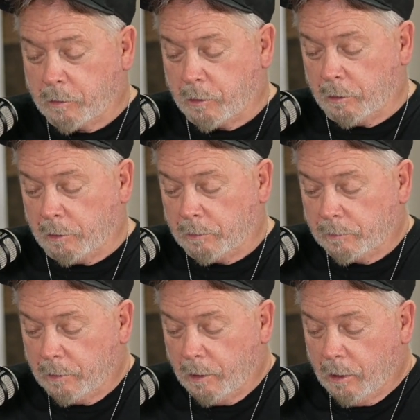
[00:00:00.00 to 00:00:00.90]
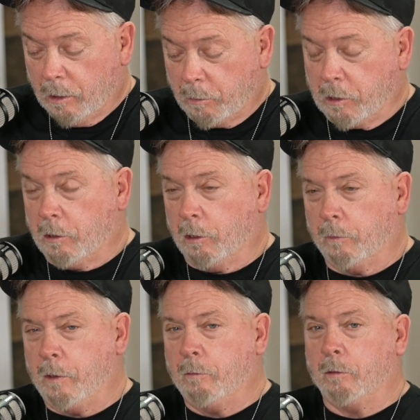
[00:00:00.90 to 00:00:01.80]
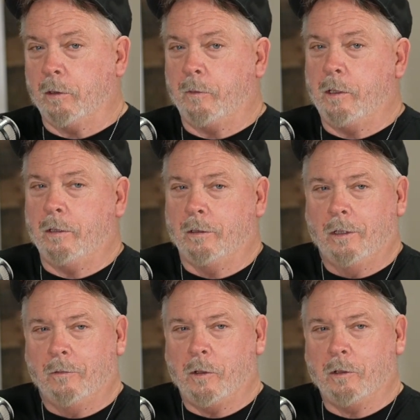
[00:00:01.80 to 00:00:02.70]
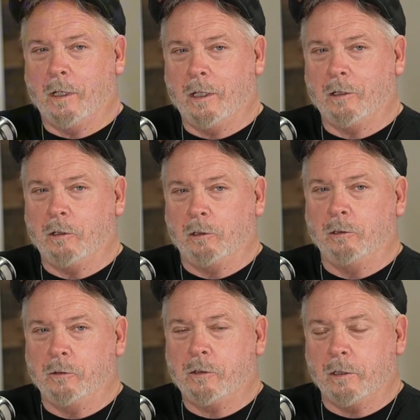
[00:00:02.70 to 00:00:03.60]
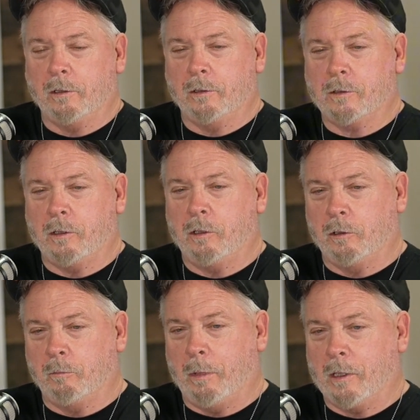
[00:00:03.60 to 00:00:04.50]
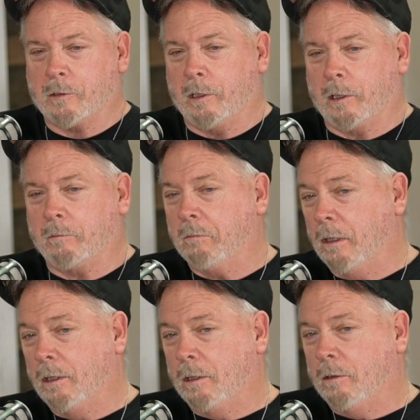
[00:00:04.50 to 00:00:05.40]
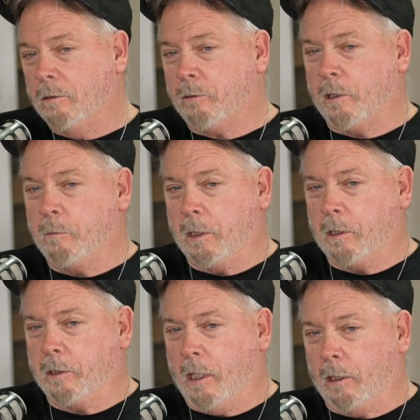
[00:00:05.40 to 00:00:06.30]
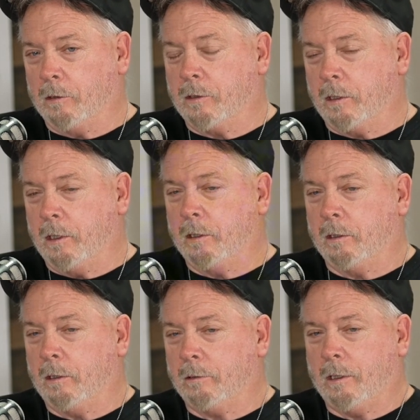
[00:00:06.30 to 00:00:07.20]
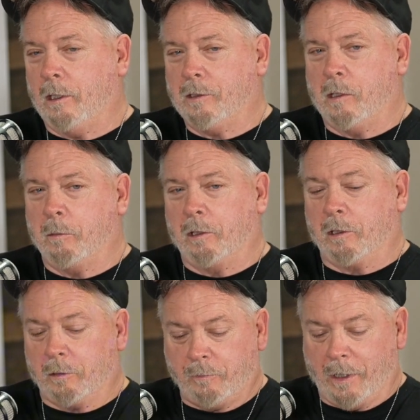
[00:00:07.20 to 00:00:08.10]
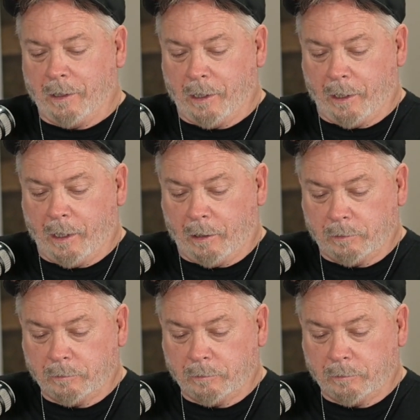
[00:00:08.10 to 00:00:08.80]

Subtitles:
Sure, but if you're the head of your own church and you're embezzling $3 million a year, how's anybody going to find that out?